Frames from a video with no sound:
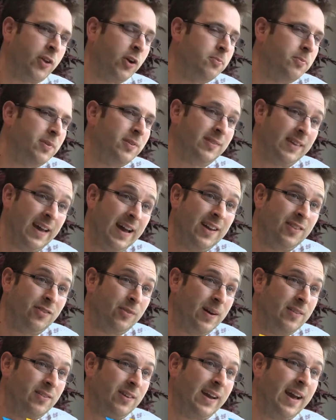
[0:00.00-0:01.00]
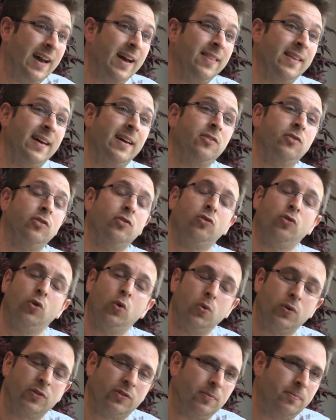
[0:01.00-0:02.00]
Don't be scared to actually get out there and just
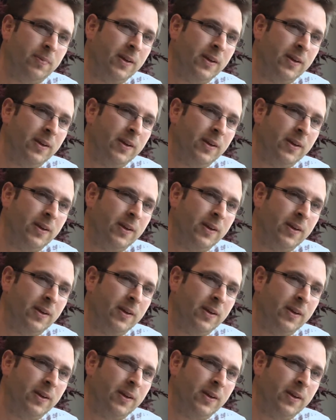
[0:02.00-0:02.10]
talk to